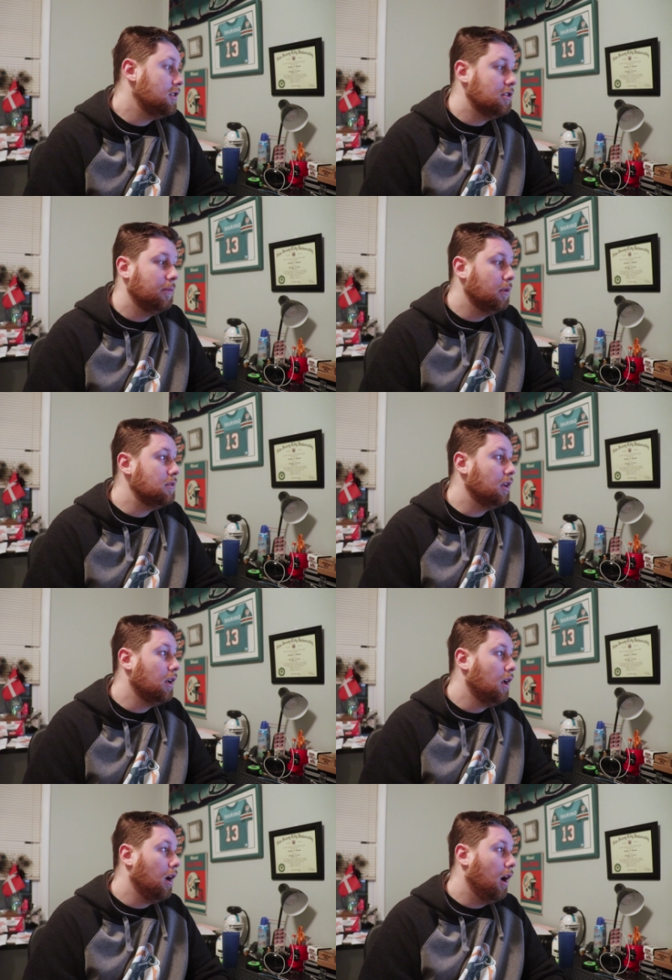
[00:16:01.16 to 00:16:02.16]
C J Mosley.
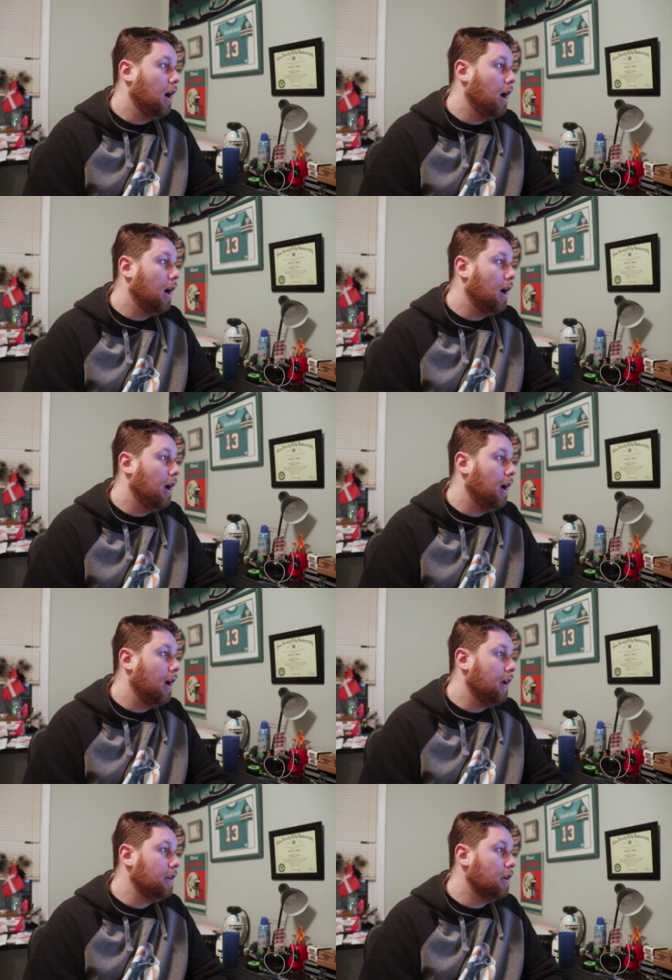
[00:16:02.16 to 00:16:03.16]
Uh,
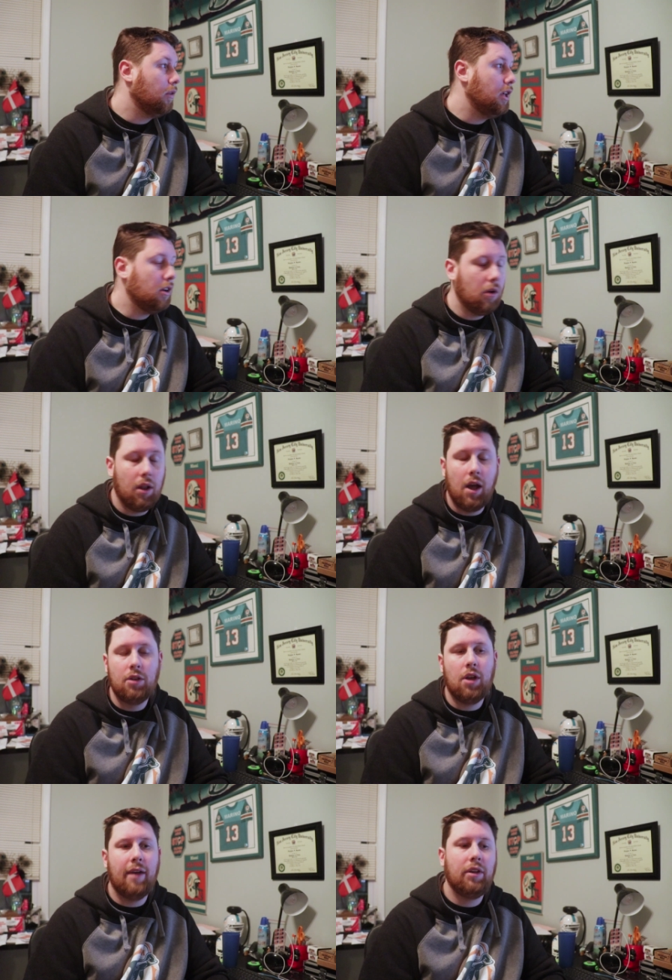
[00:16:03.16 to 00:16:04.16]
you know, Kiko
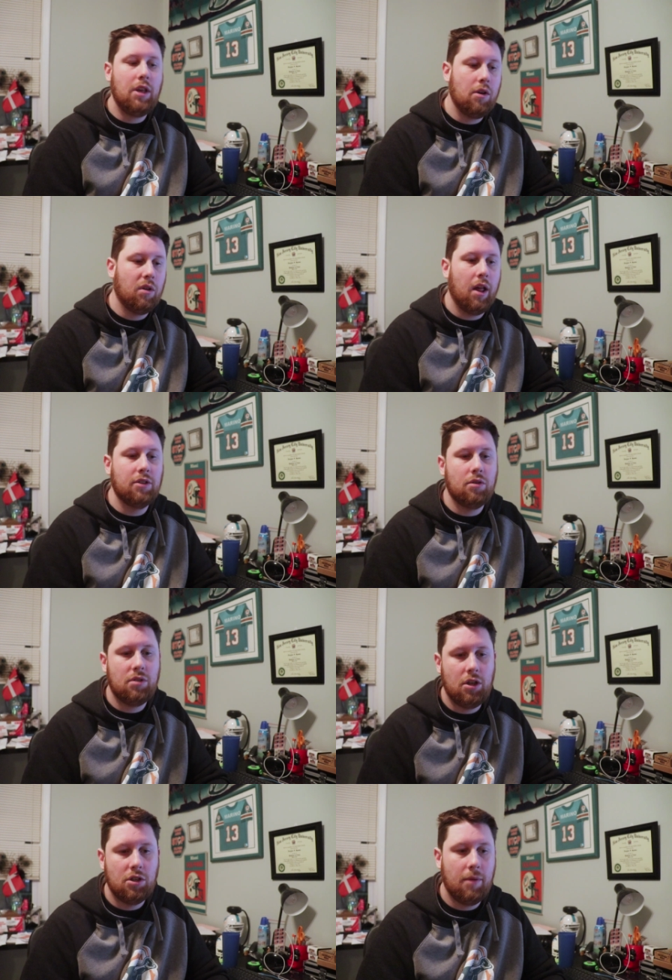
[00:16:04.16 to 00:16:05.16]
Alonso, having Kiko Alonso,
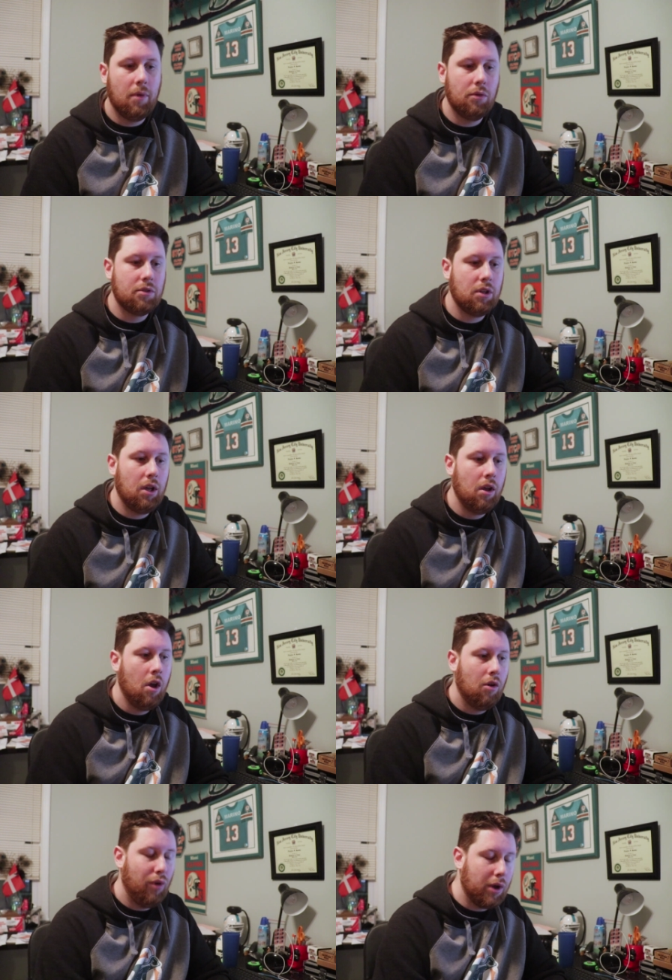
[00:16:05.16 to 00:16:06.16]
C J Mosley,
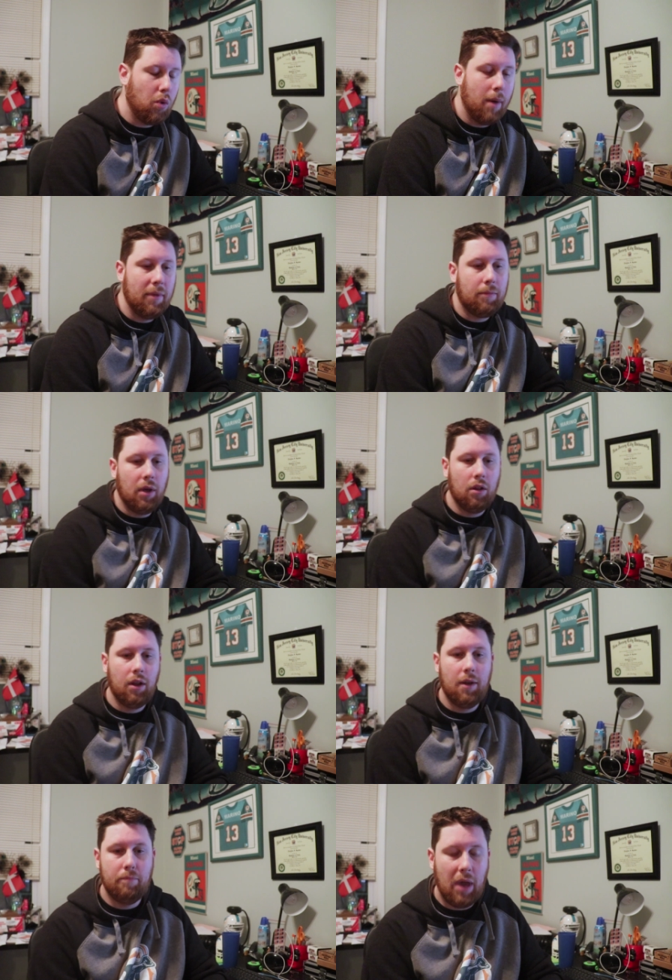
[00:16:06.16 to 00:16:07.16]
Raekwon
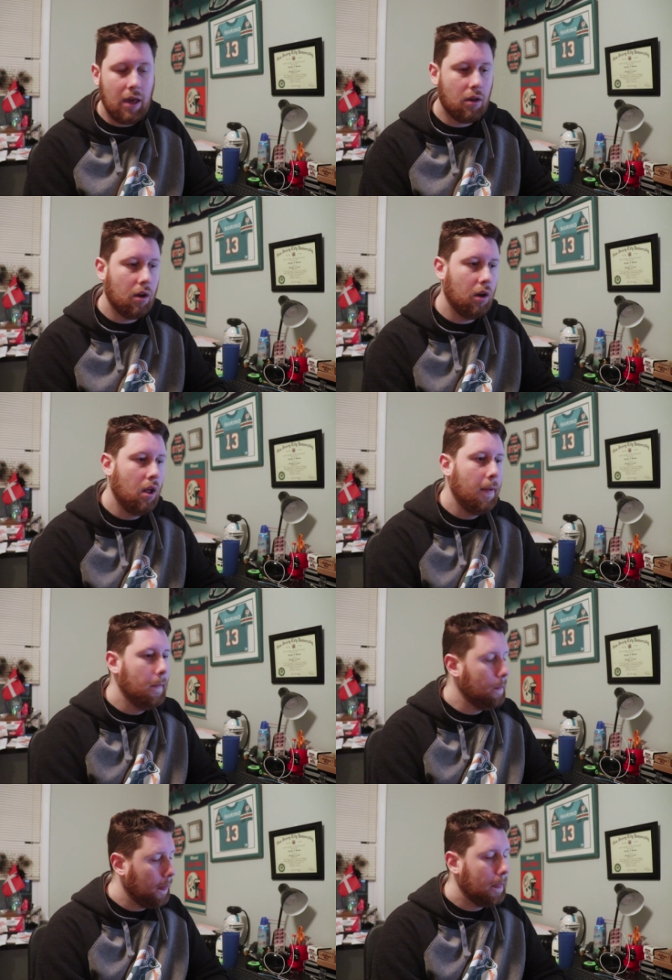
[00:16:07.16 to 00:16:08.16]
McMillan, Baker.
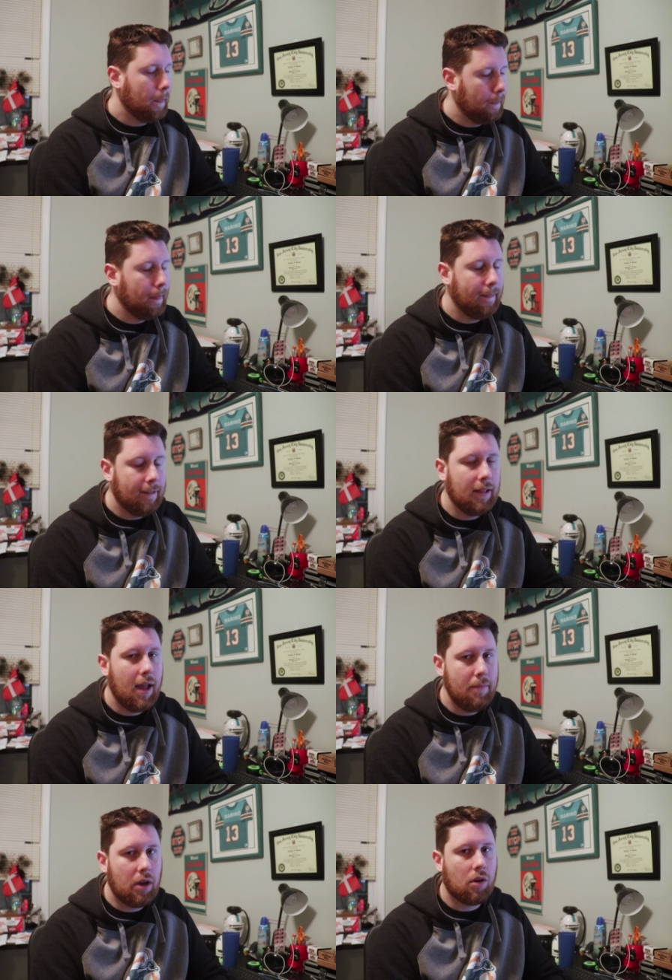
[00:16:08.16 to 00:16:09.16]
The
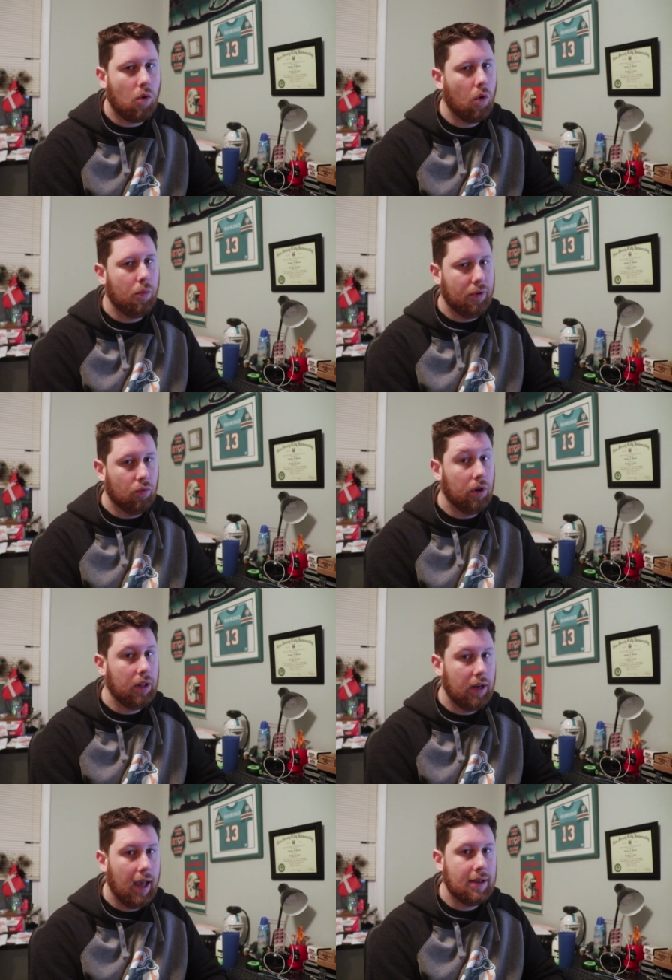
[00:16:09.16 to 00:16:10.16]
linebacker core would be
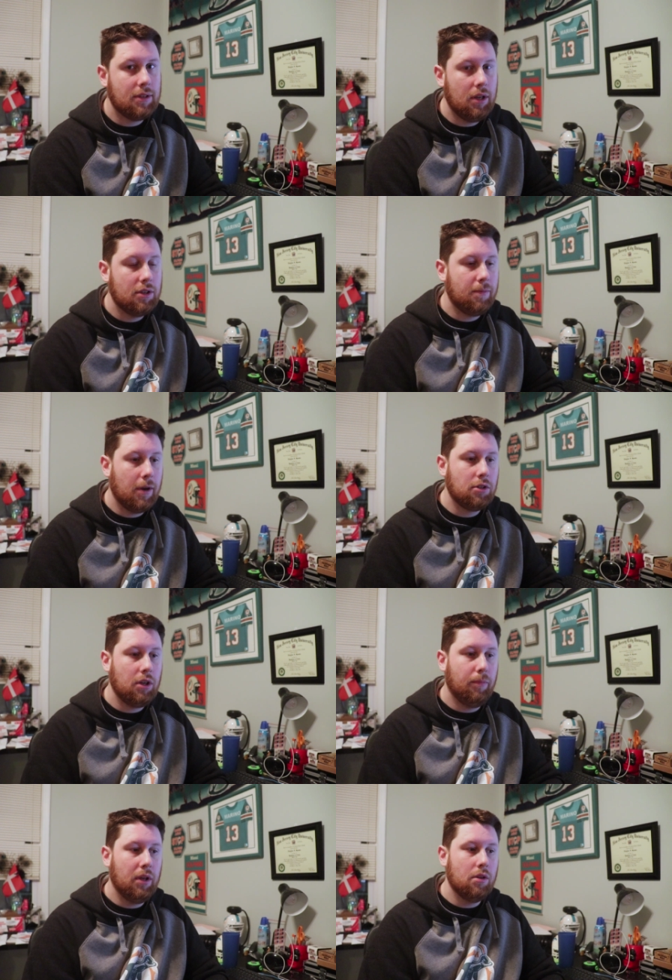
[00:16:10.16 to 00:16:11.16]
really nasty,
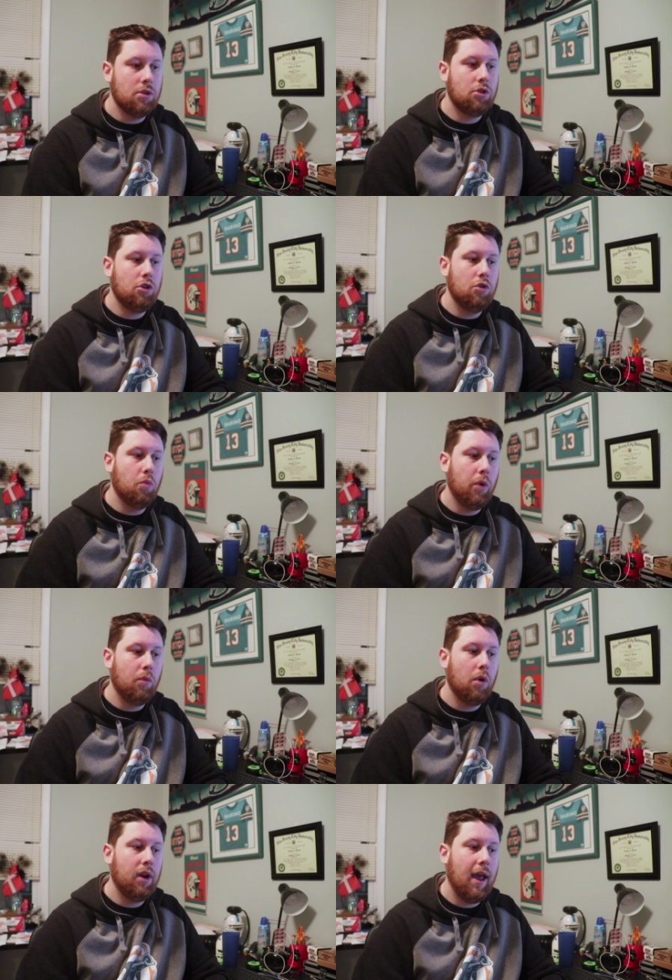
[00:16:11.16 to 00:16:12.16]
especially because you, we
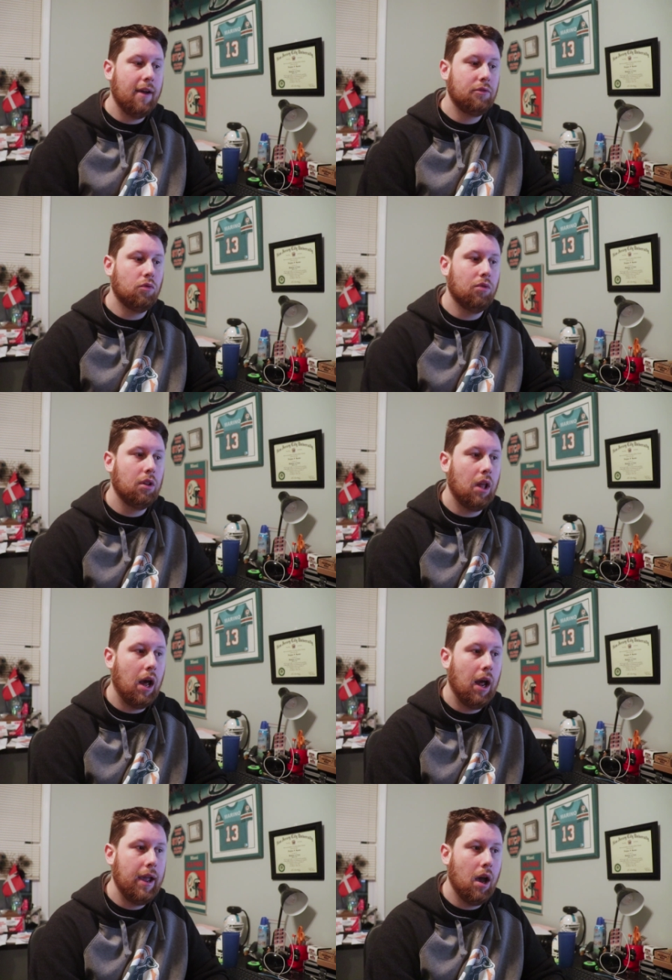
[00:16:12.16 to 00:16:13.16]
wouldn't have to
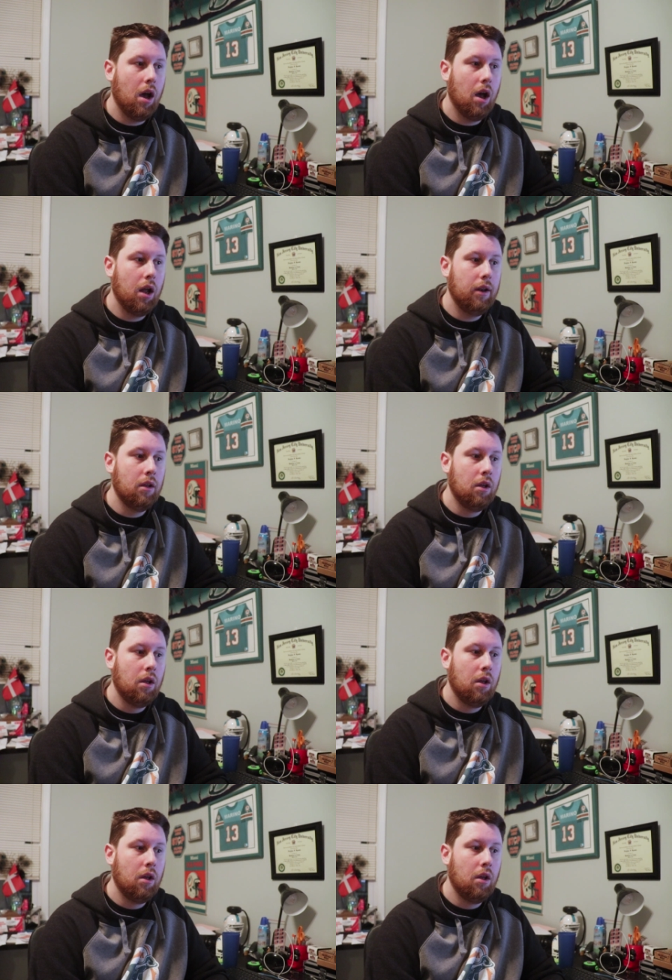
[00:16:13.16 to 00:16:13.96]
rely on.